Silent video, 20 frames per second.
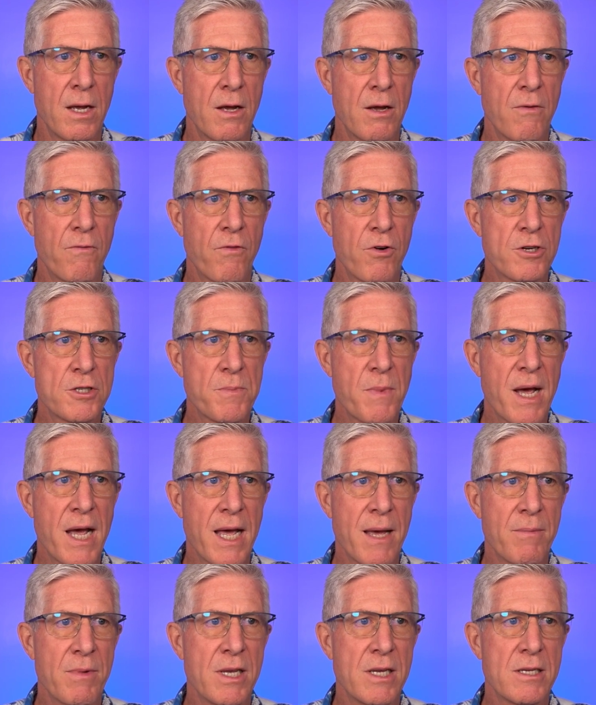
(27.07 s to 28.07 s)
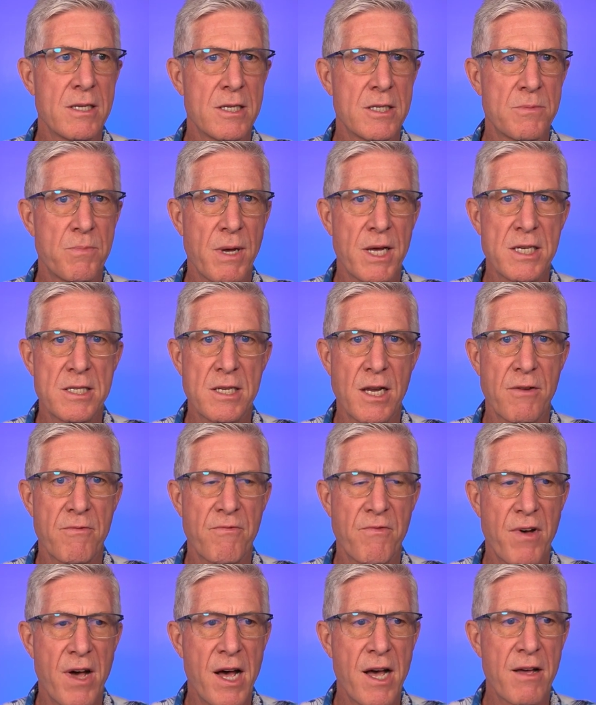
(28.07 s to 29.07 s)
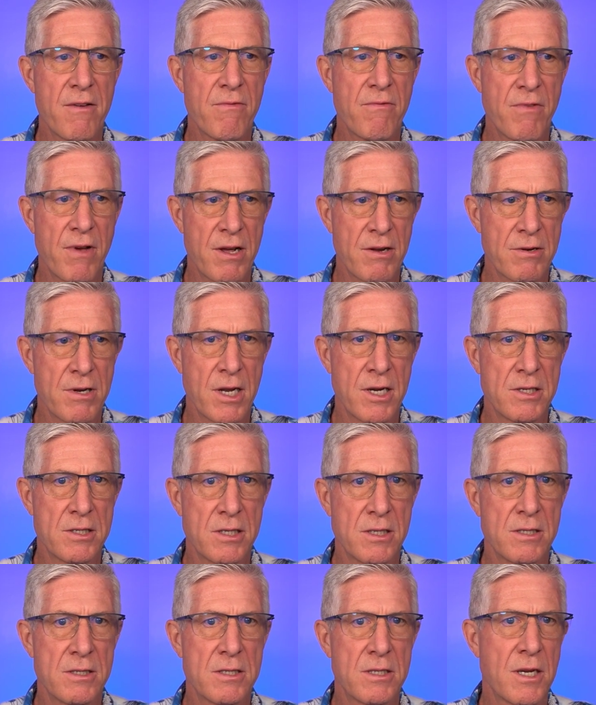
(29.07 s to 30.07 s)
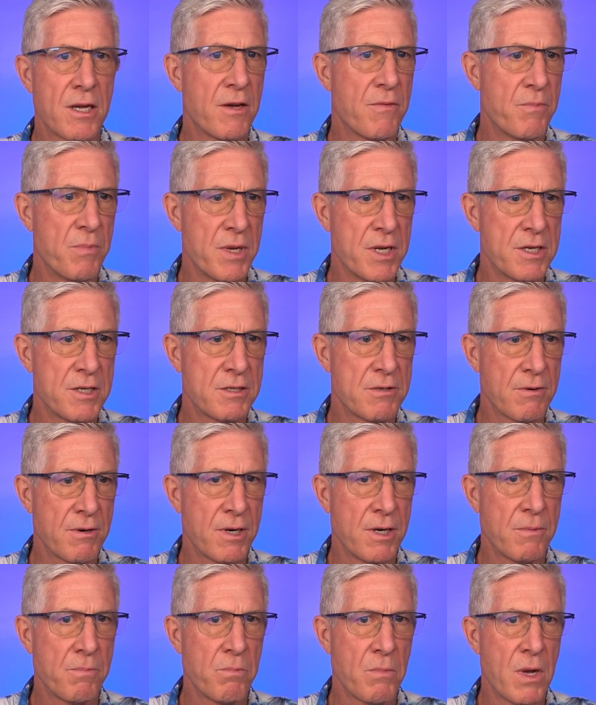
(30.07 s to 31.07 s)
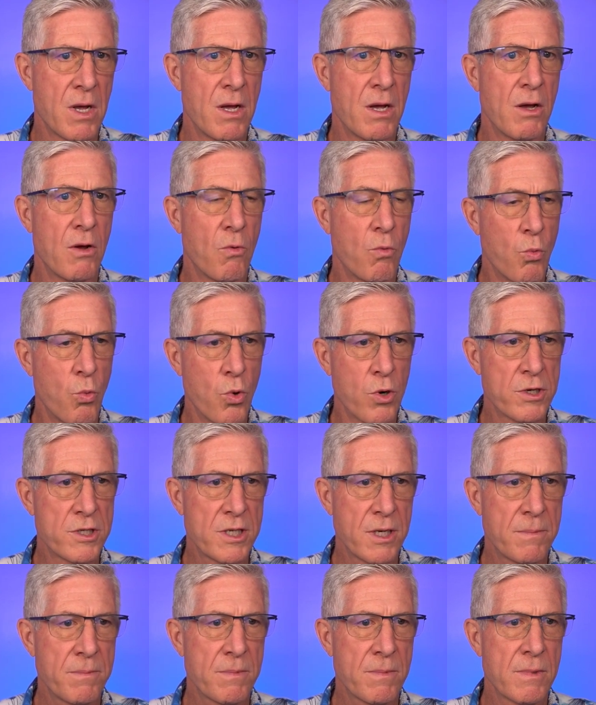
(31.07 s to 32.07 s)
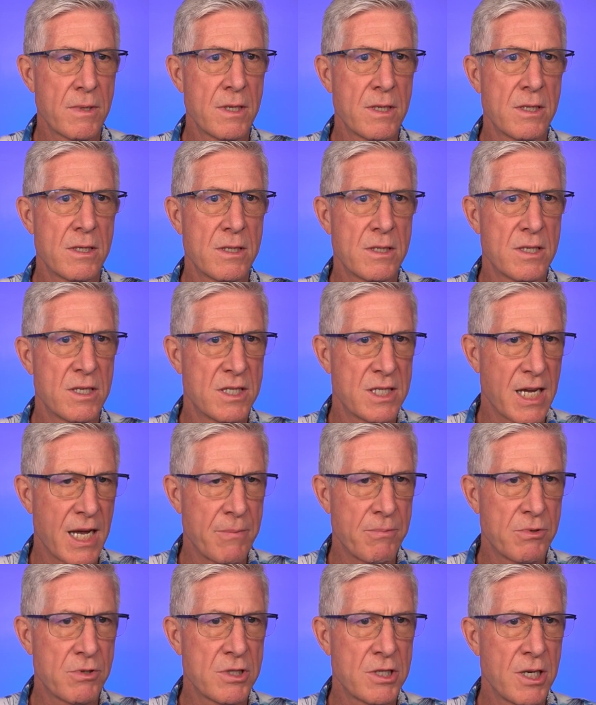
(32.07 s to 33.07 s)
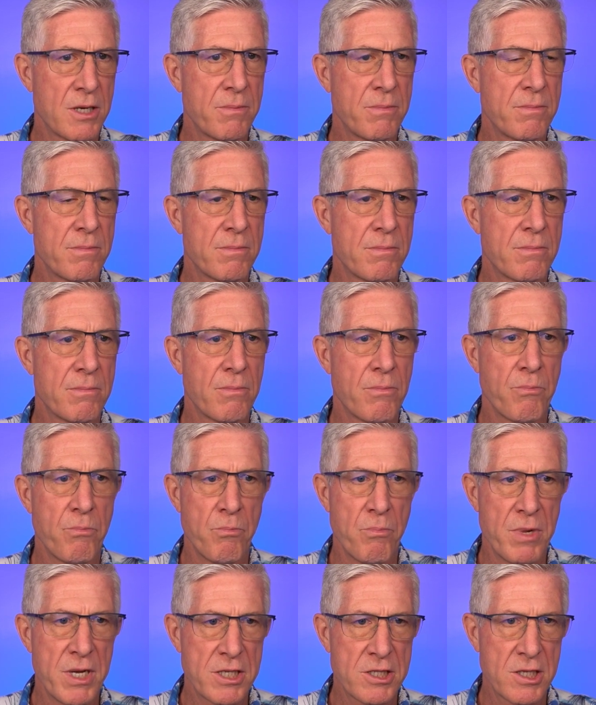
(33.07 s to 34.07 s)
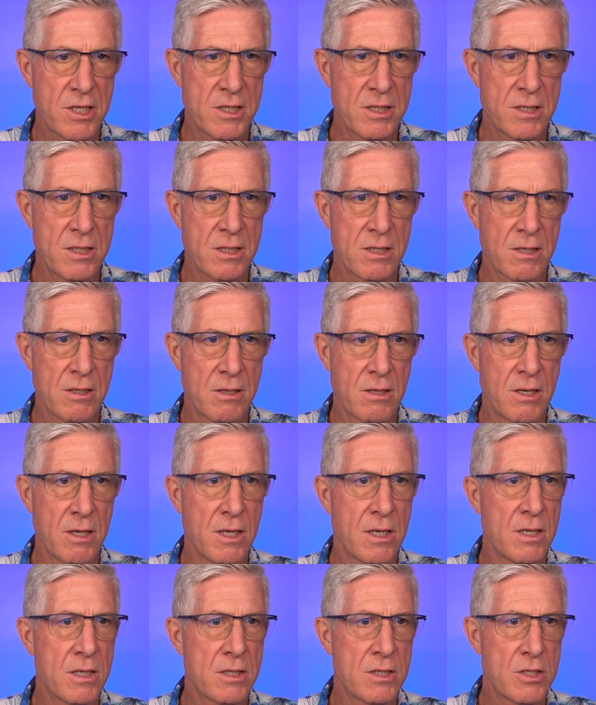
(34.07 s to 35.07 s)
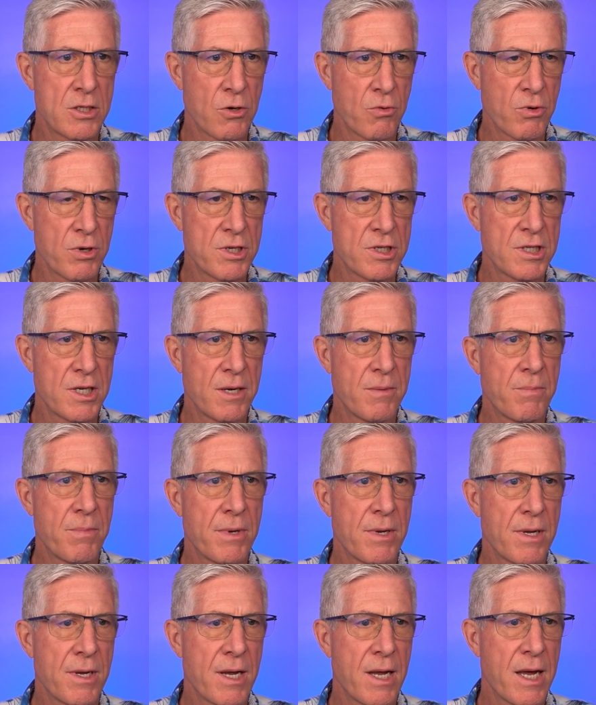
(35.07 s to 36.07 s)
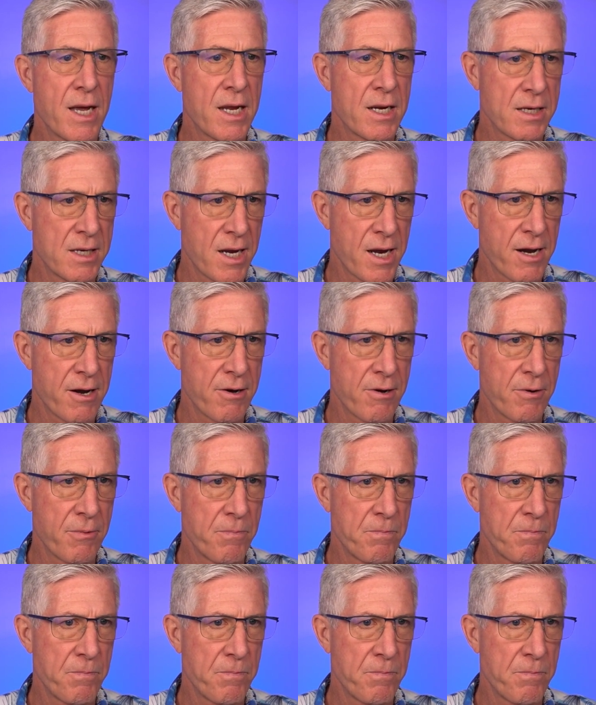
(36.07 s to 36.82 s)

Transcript: First Miami is based on five foundations of ministry: worship, discipleship, missions, stewardship, and care.